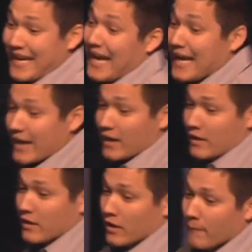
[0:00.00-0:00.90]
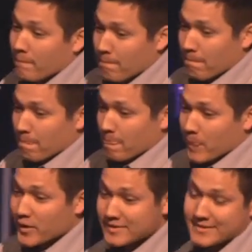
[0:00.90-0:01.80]
king
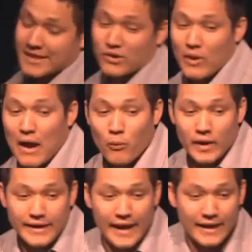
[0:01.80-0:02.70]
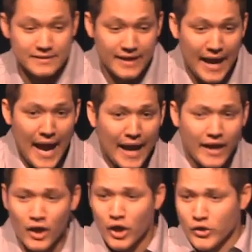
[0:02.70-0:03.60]
to sit around one day and say,
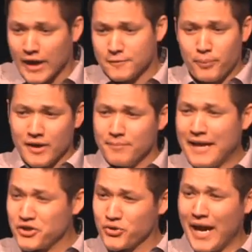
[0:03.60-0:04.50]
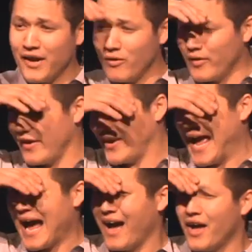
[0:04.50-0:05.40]
hey, you guys putting up that shrine over there?
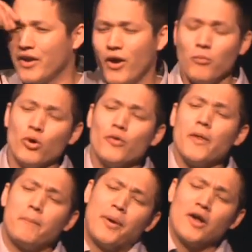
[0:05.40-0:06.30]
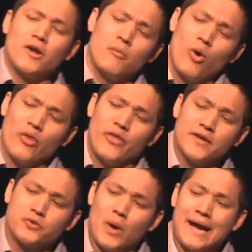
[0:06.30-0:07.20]
Yeah. No, move the pillar more
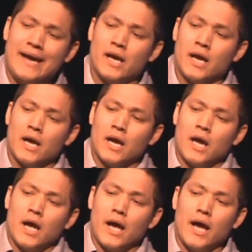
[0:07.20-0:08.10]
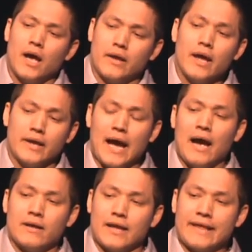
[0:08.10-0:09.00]
this way.
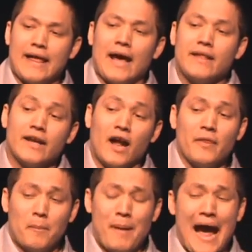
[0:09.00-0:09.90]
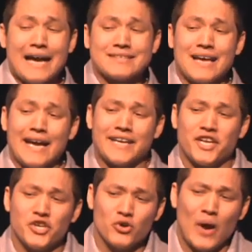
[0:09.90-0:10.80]
Yeah, like that. And then on the backside,
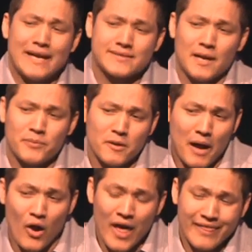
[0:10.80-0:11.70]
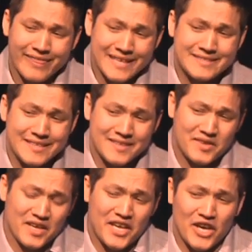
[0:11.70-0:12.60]
can you write something about this
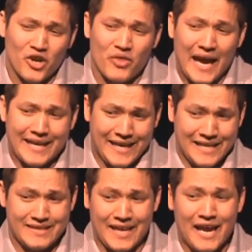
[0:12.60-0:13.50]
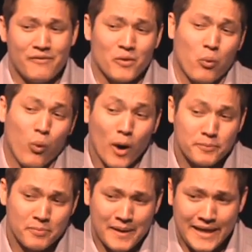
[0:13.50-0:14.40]
is the year that King David
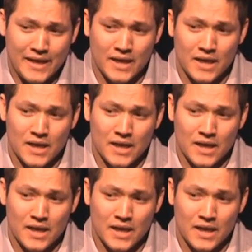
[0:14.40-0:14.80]
whooped me?